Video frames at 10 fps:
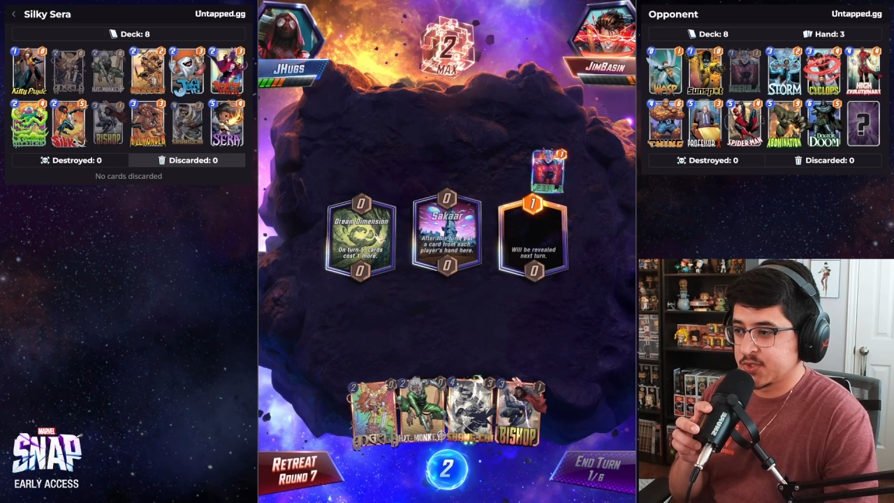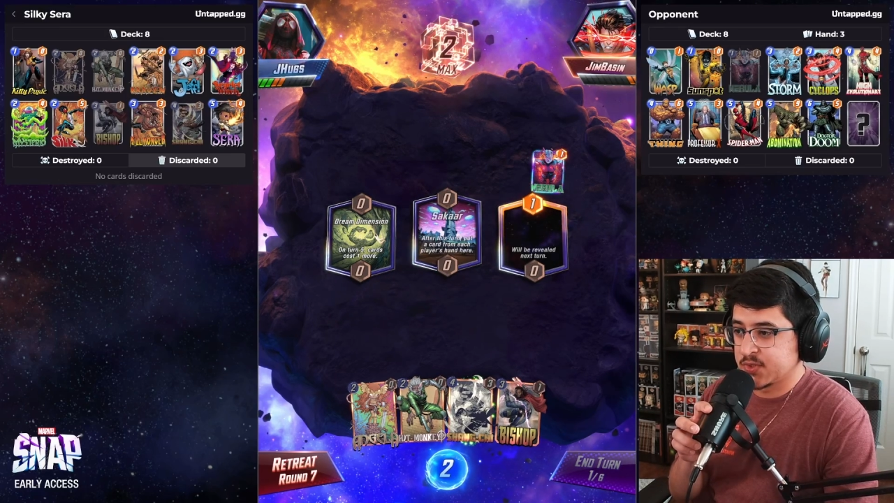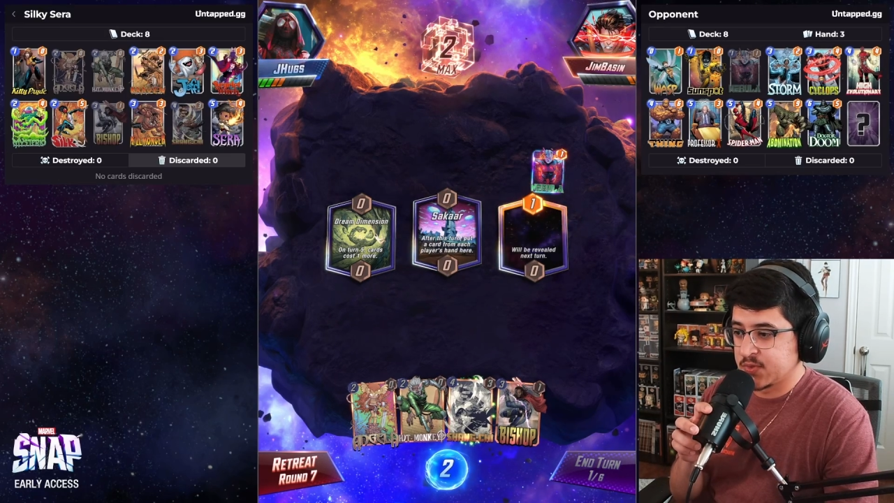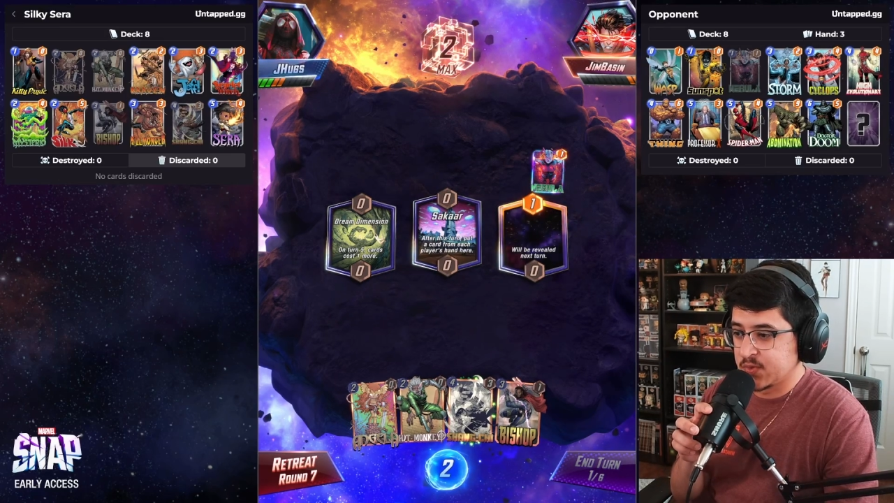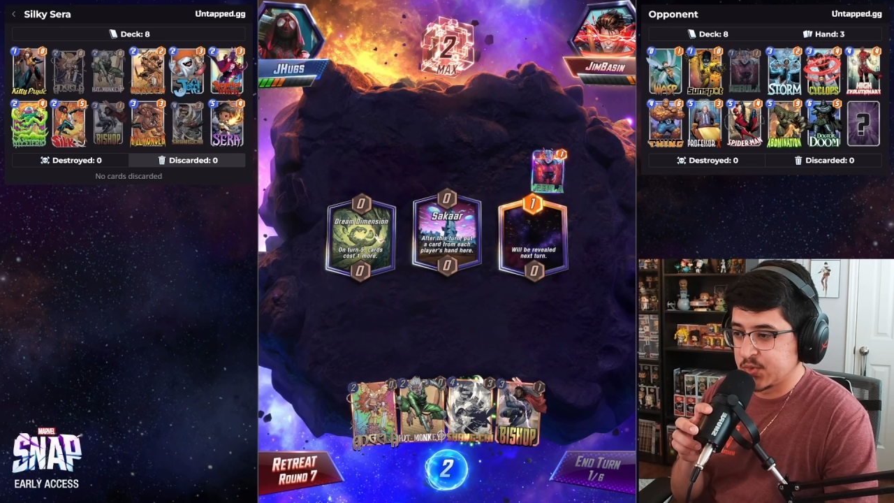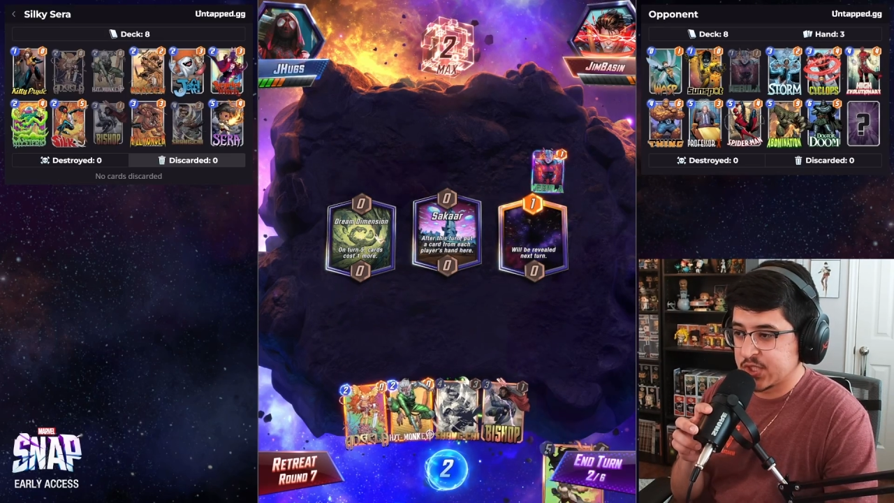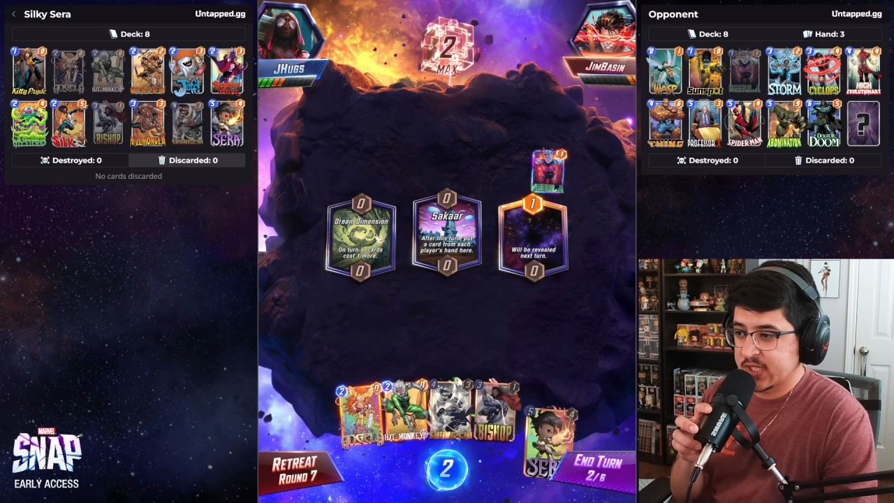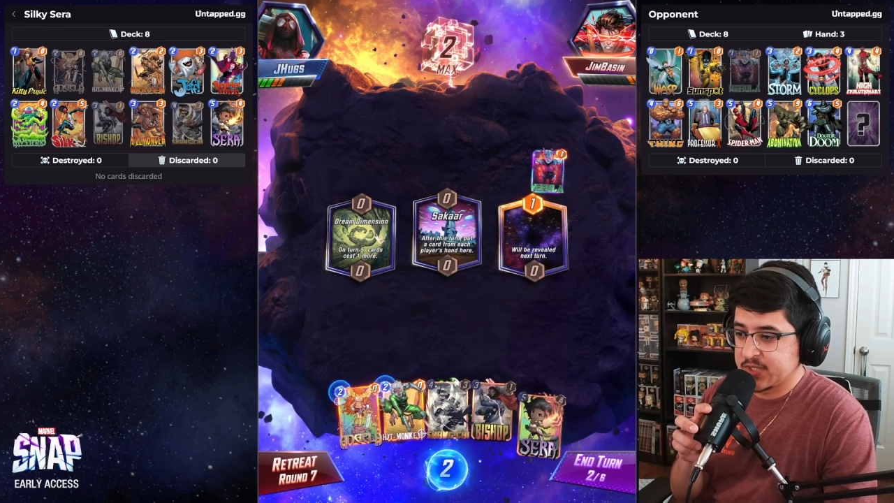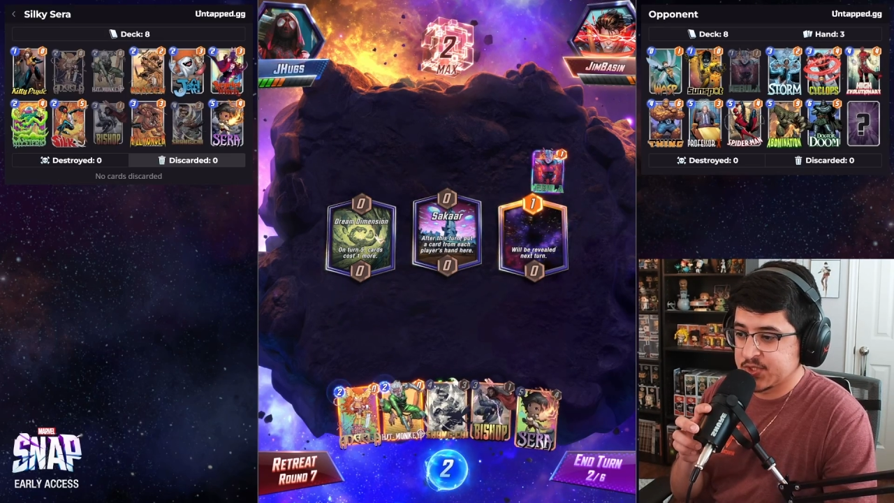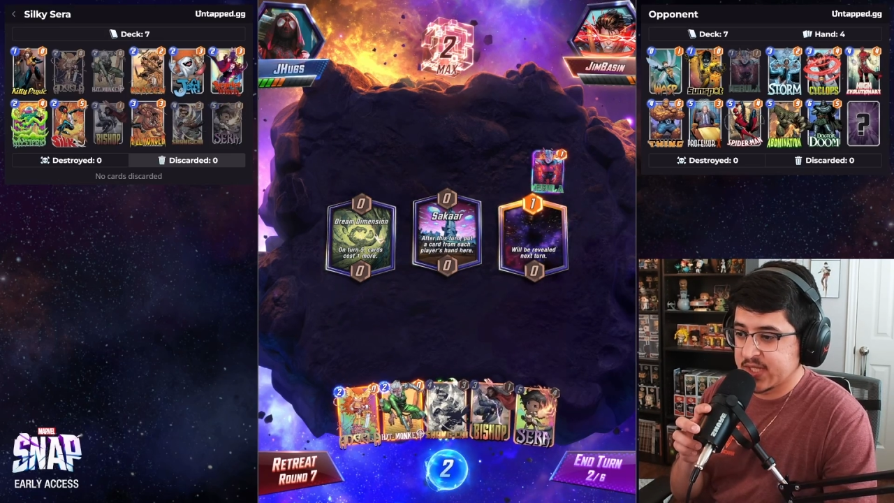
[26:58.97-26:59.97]
to
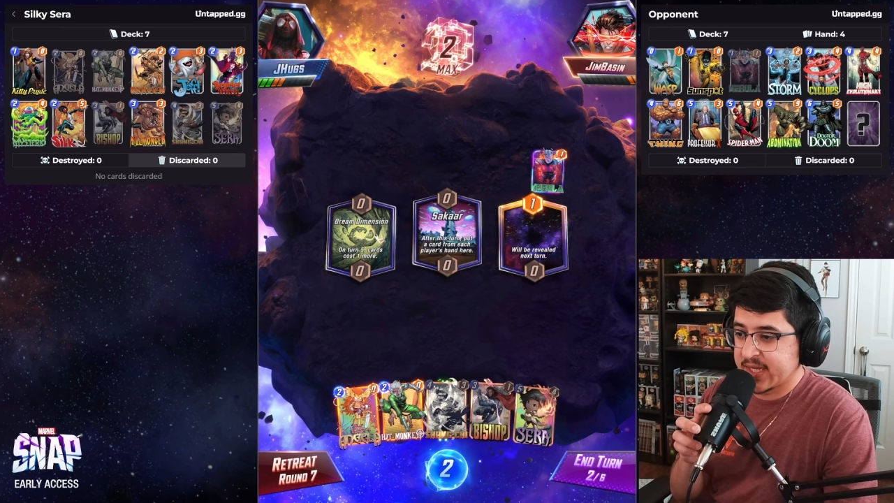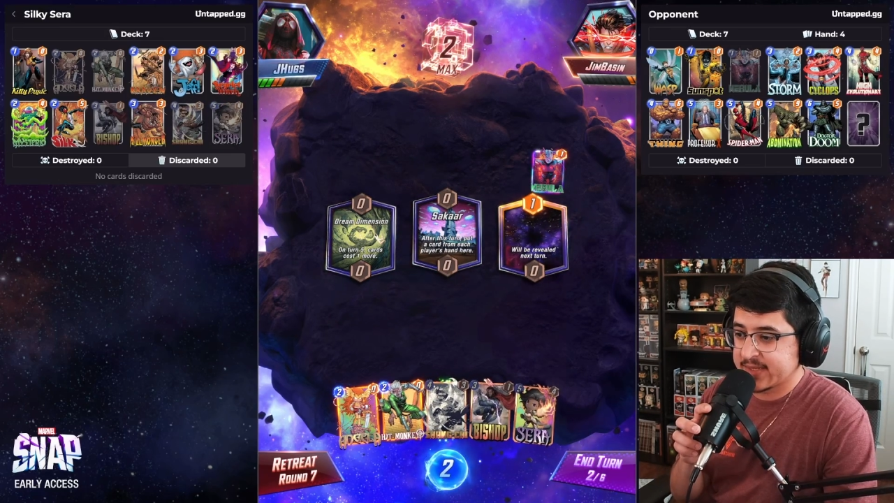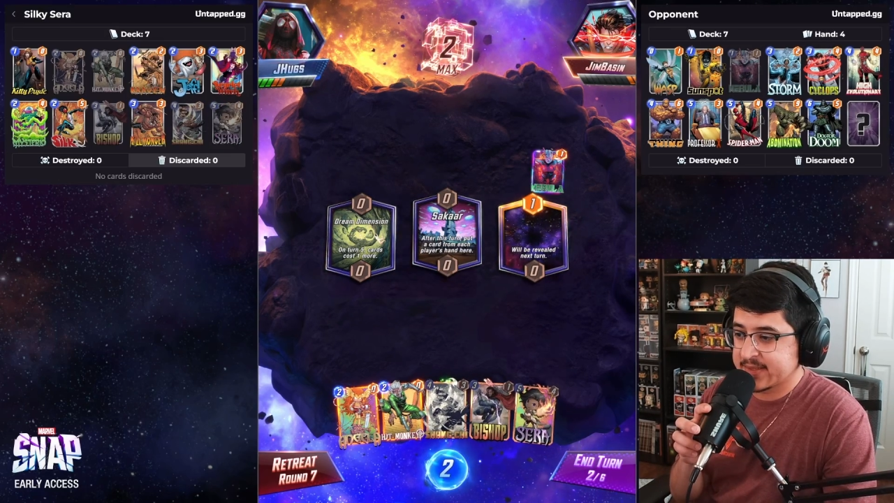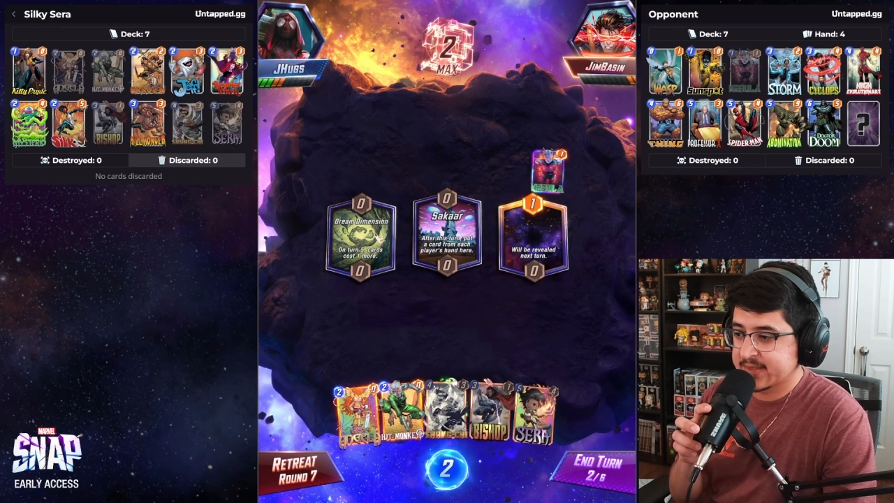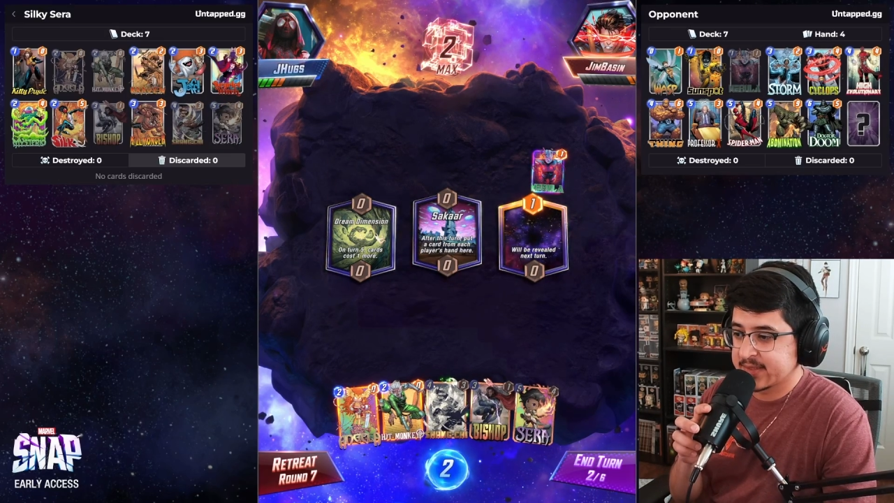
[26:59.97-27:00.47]
change that.